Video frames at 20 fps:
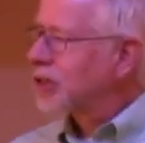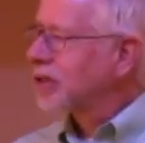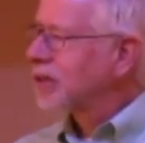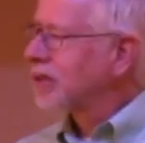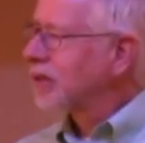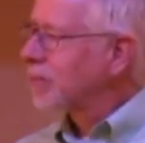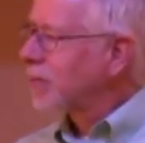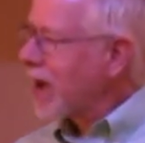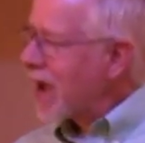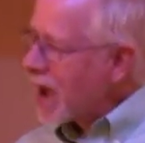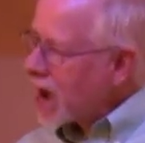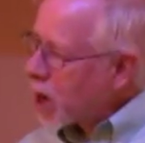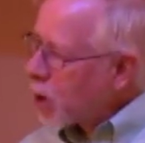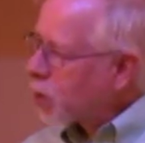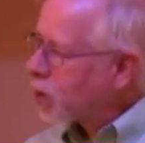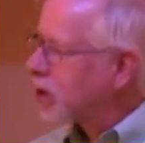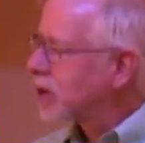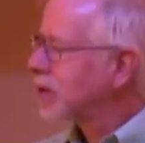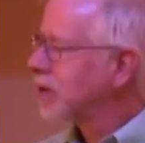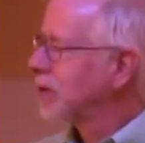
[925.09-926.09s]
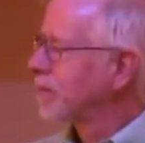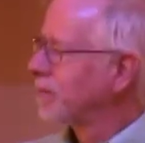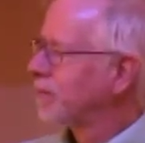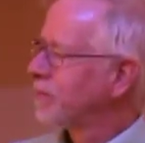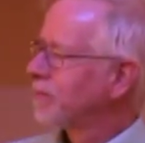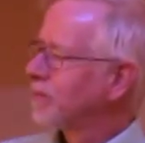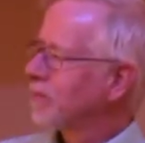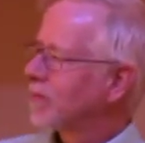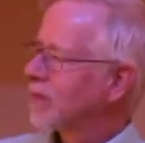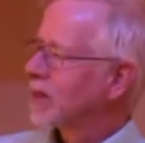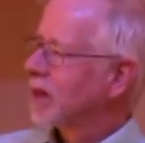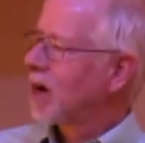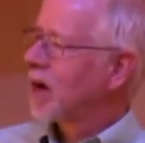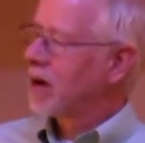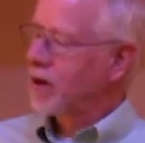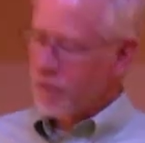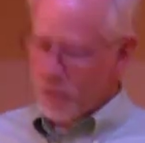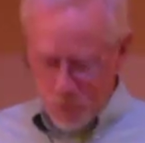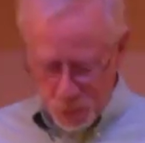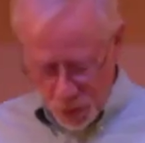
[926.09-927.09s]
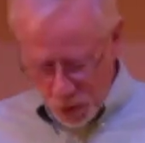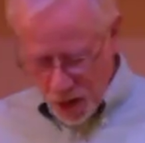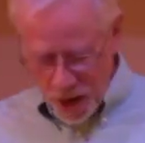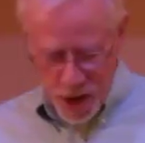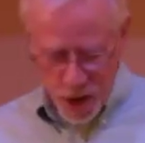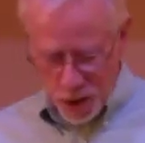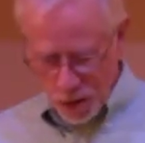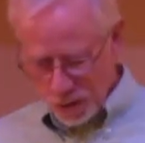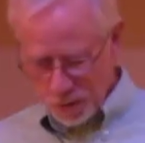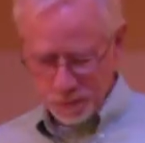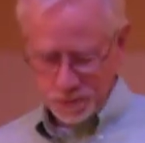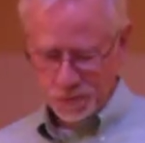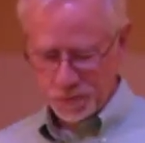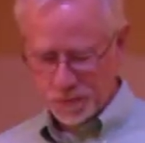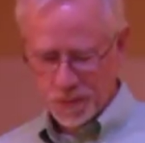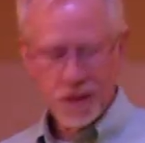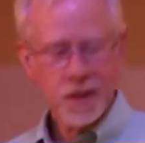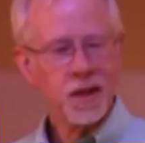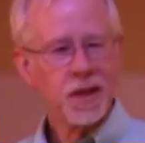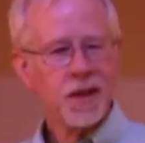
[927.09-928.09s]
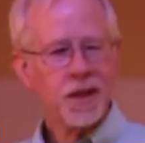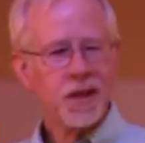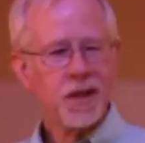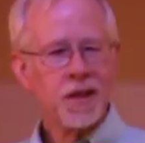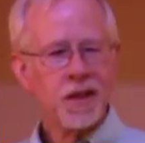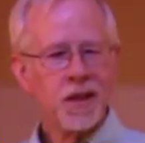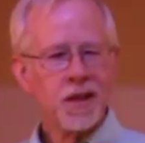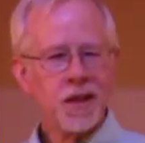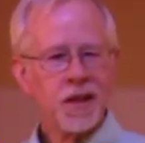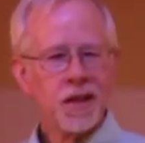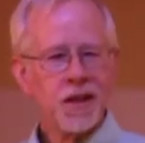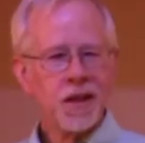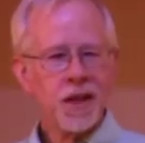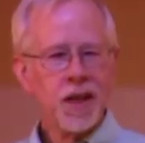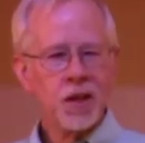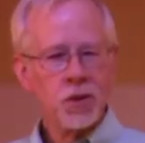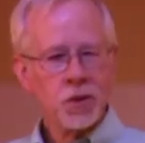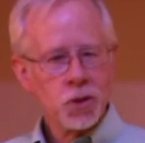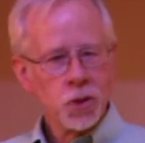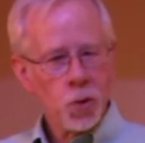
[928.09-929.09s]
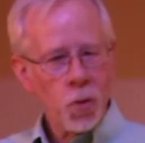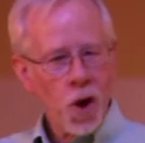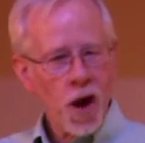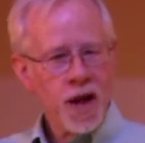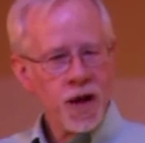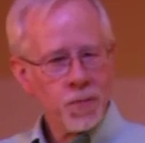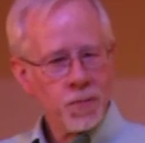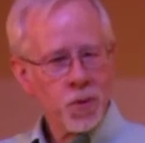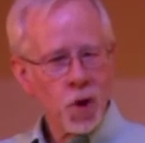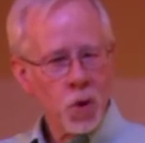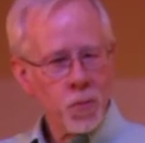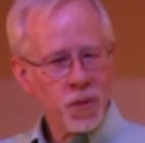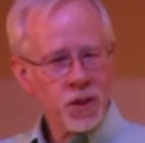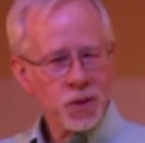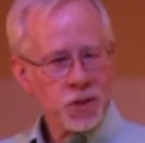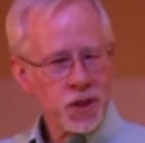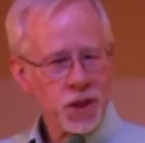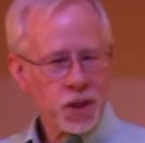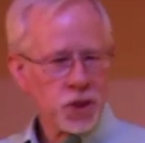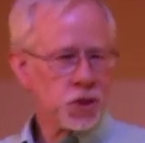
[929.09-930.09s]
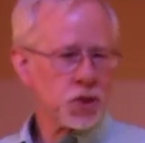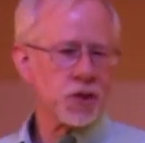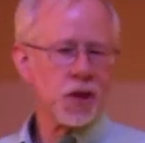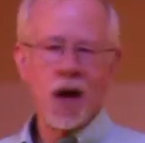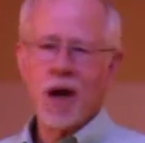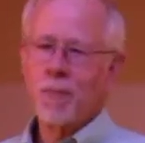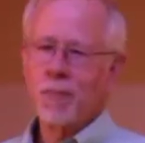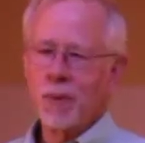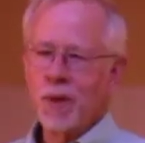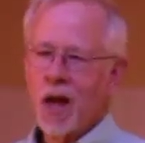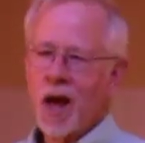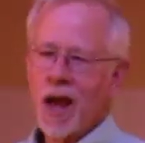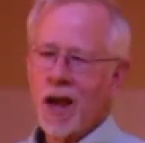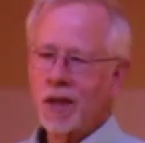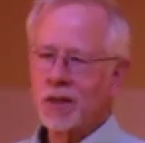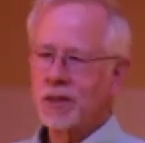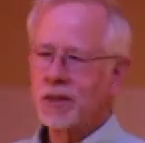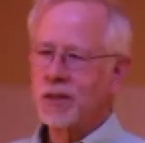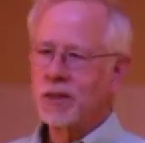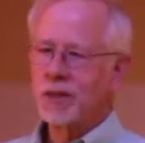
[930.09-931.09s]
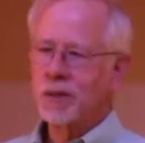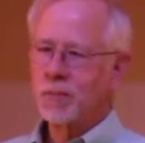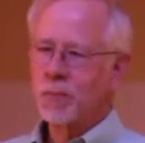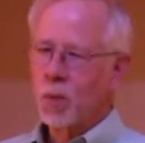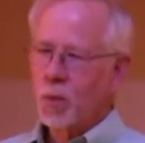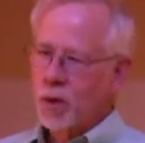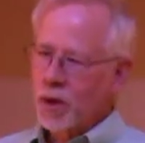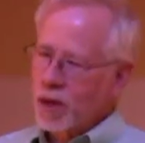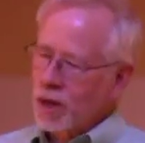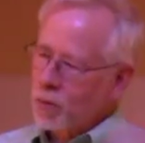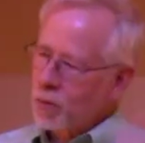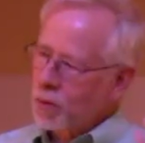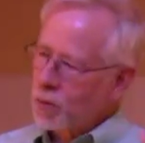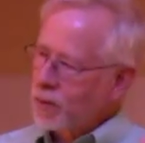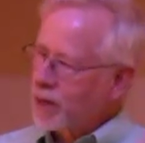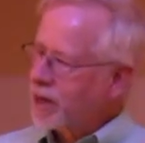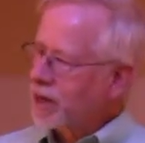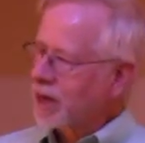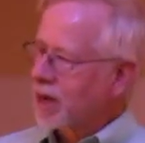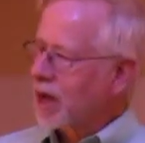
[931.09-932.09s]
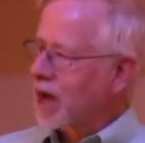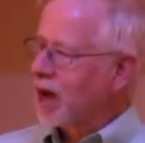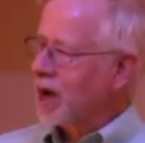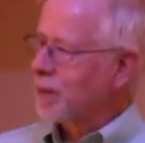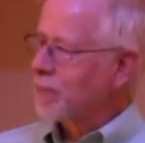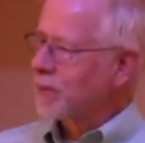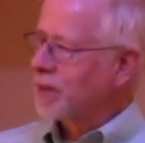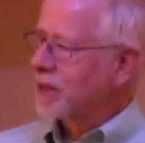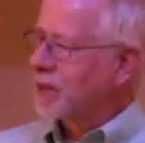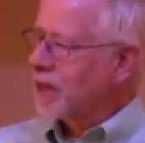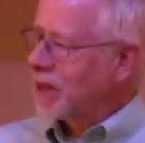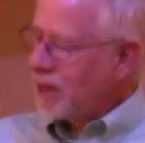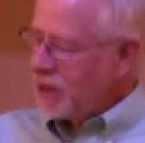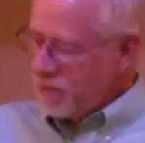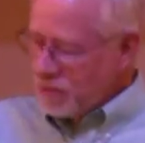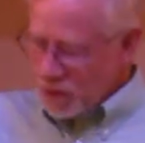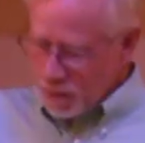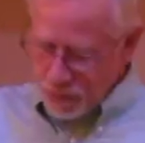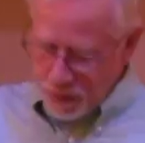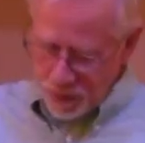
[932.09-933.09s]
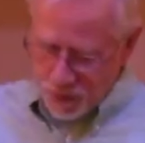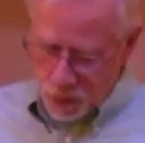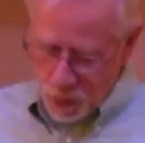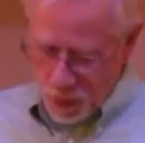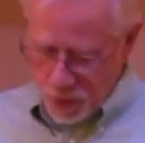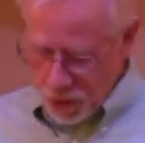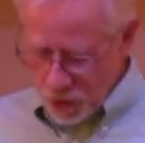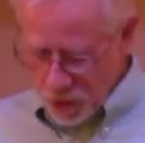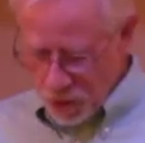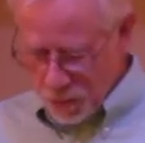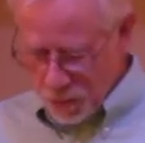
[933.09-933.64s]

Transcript: the power of prayer in those quiet moments at a stoplight, in the morning when we get up, in the evening before we go to